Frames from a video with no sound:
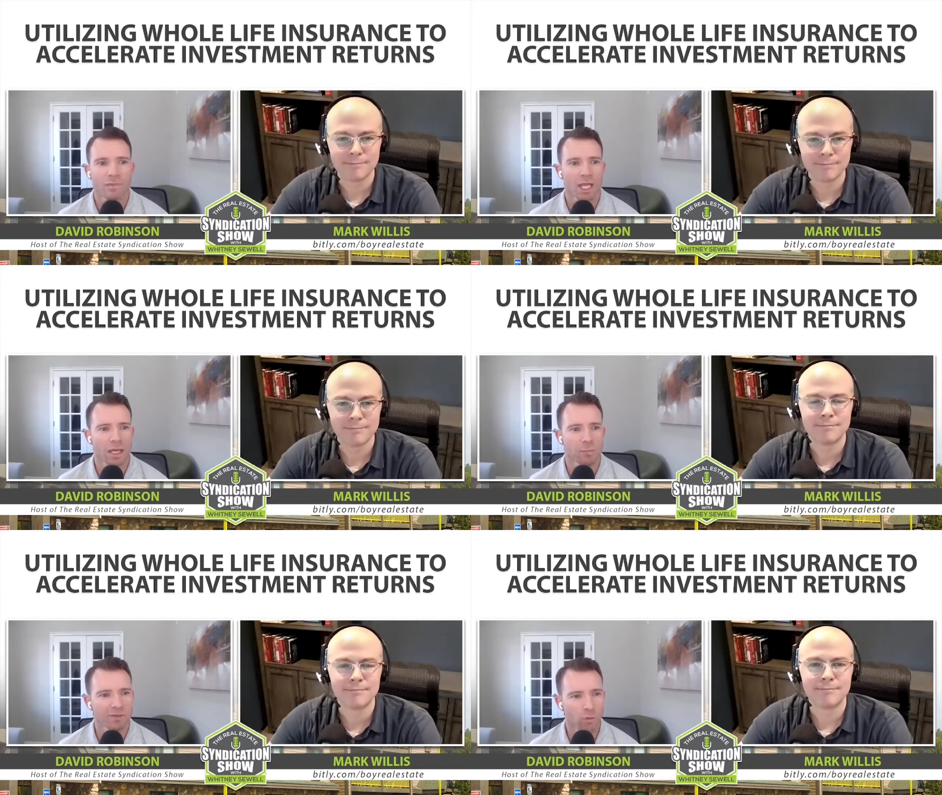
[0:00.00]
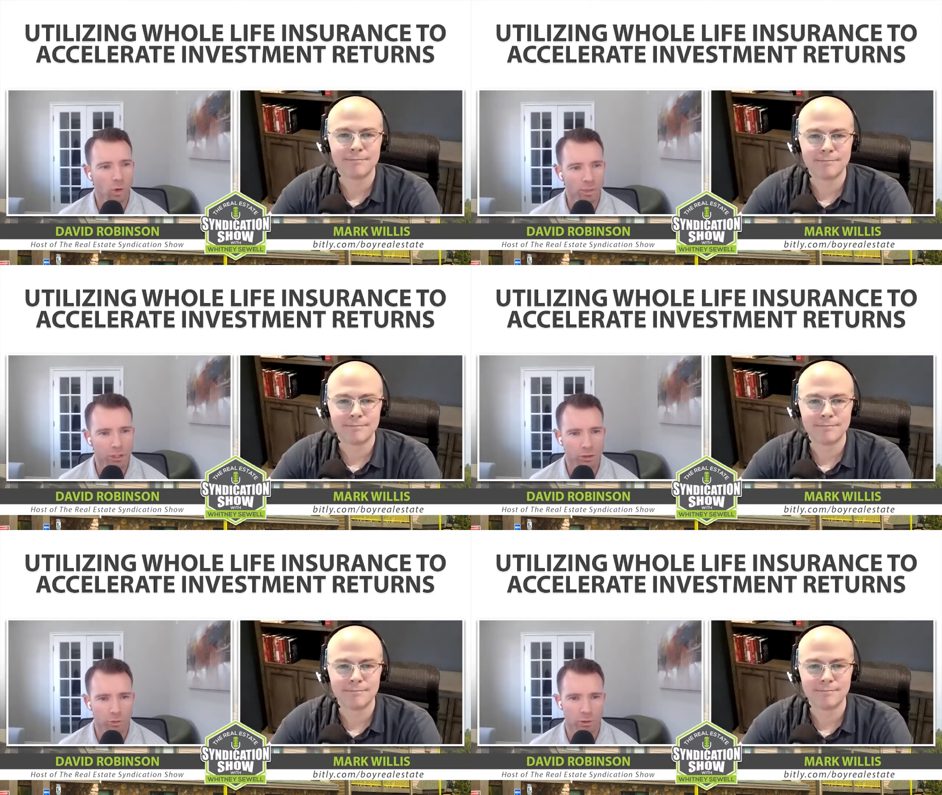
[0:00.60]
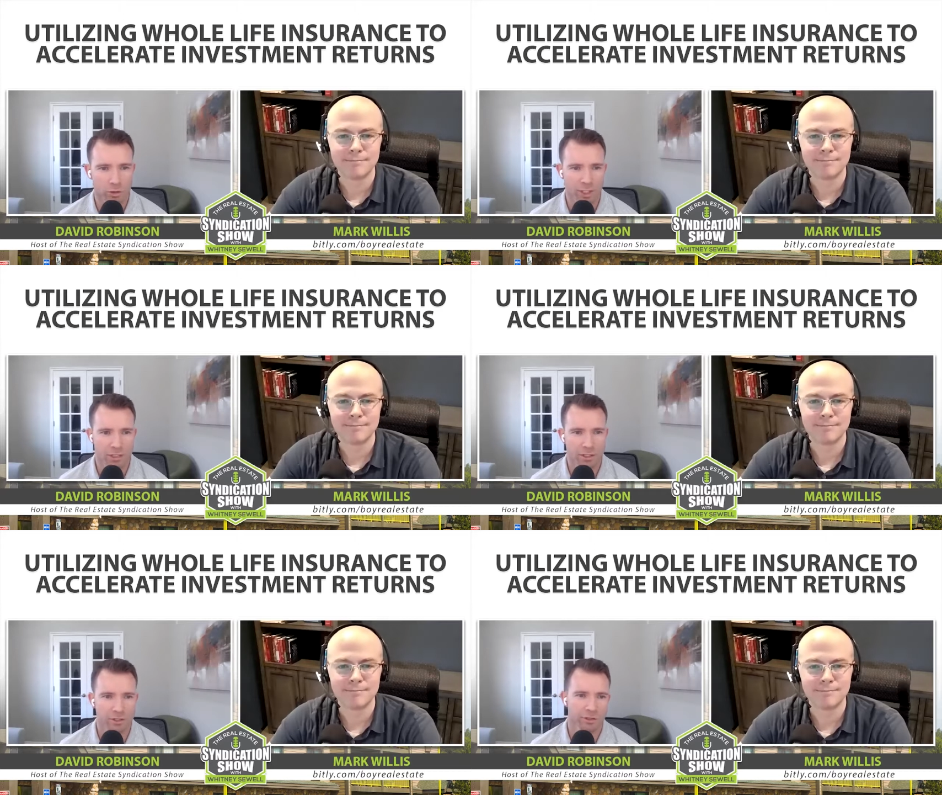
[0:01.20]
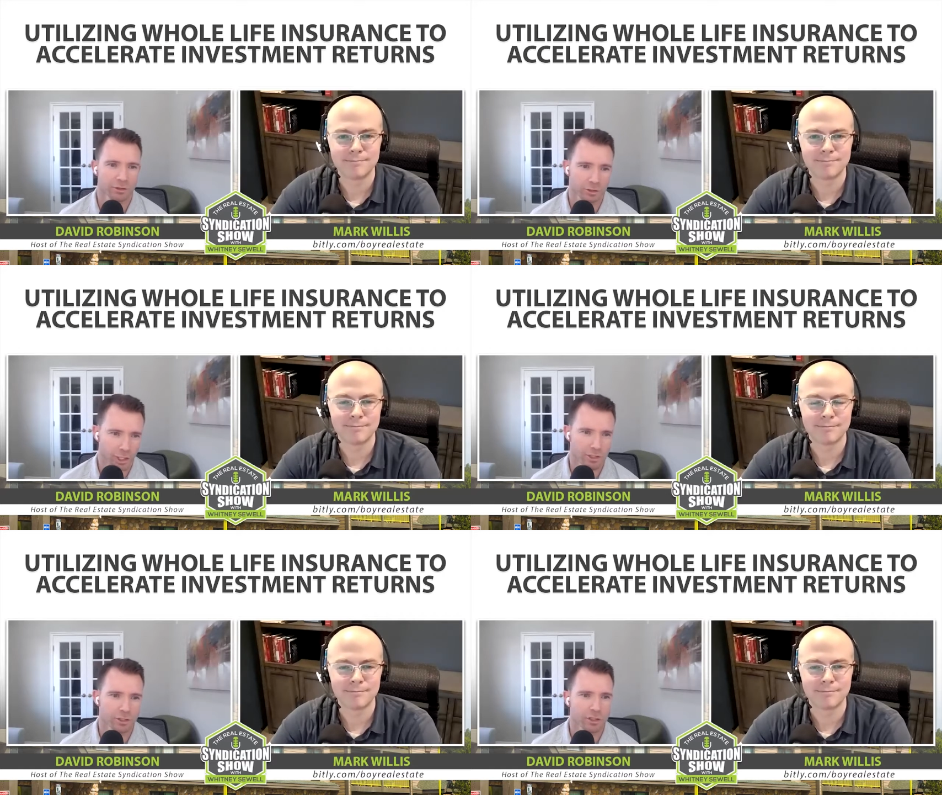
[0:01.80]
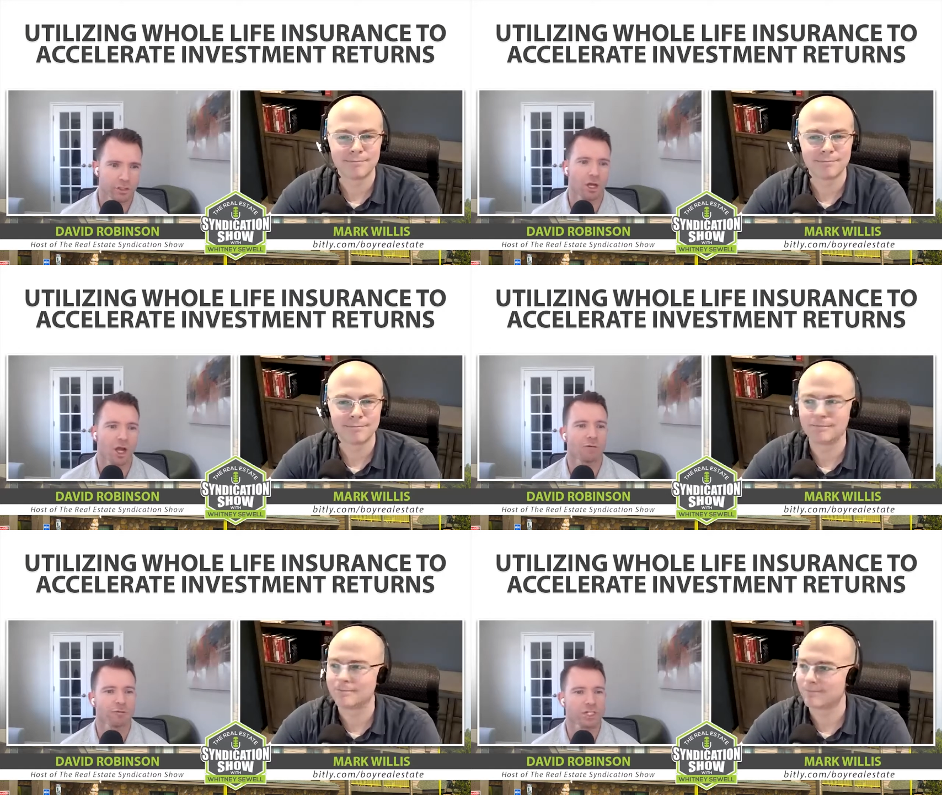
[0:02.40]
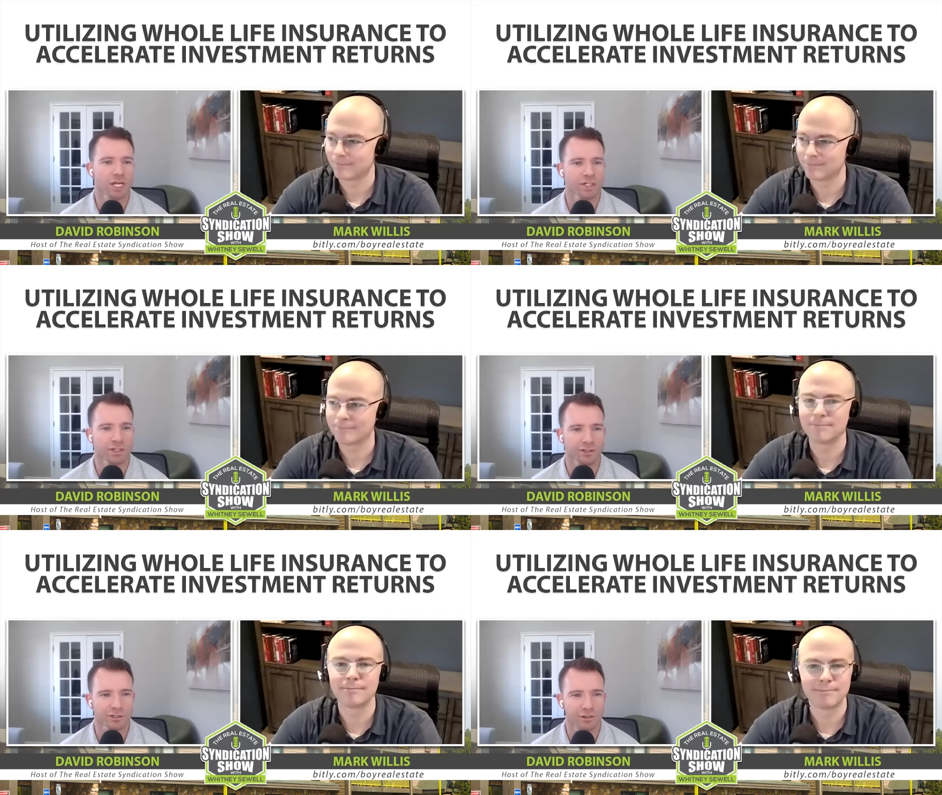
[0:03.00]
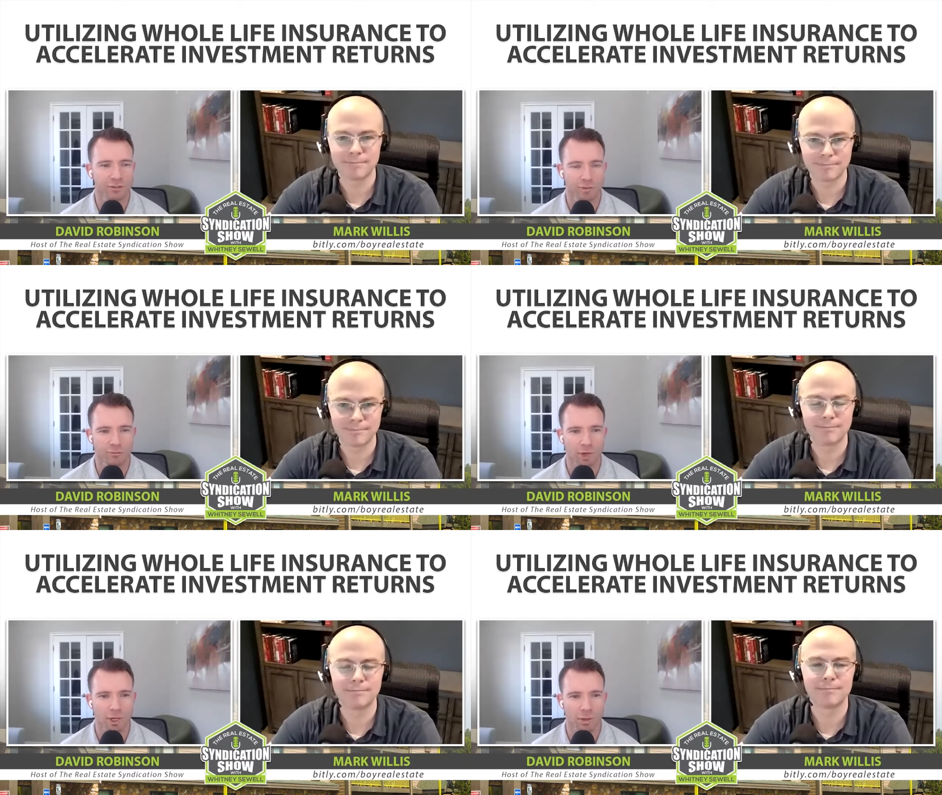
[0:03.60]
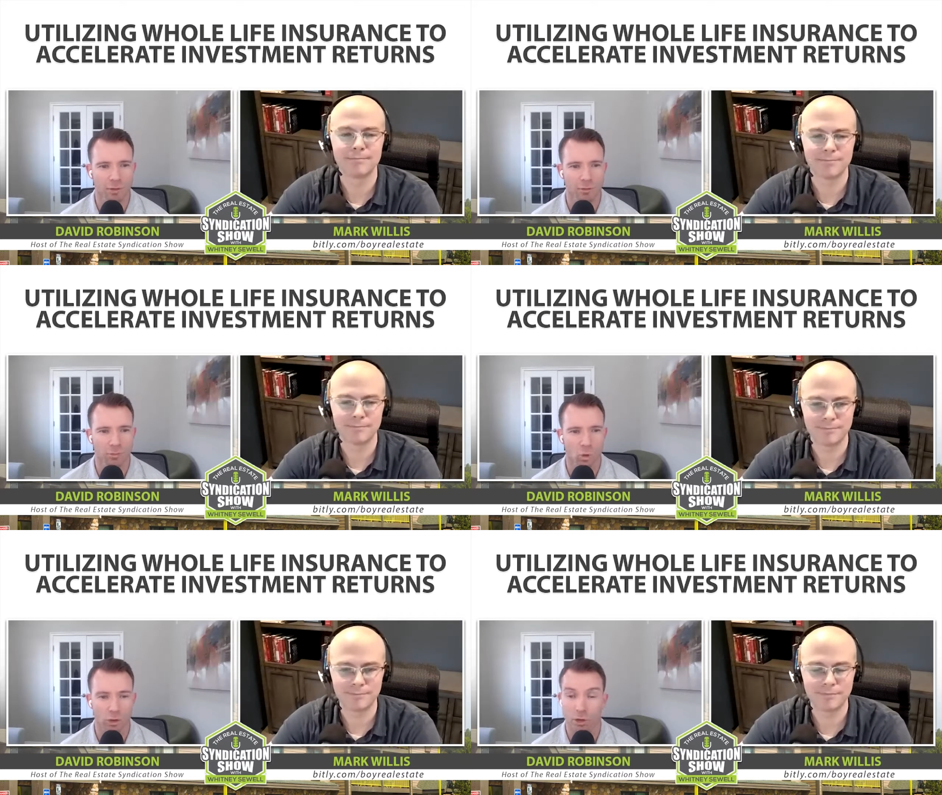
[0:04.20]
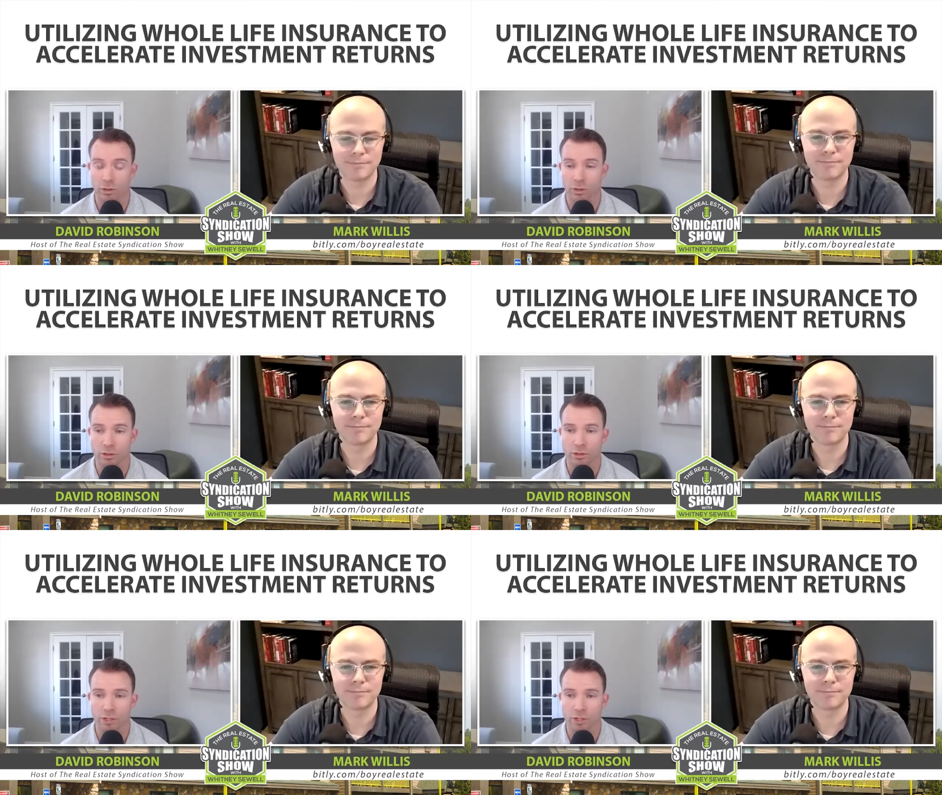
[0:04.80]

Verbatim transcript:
Speaker 1: And before we sort of transition transition the conversation to this sort of uh, more current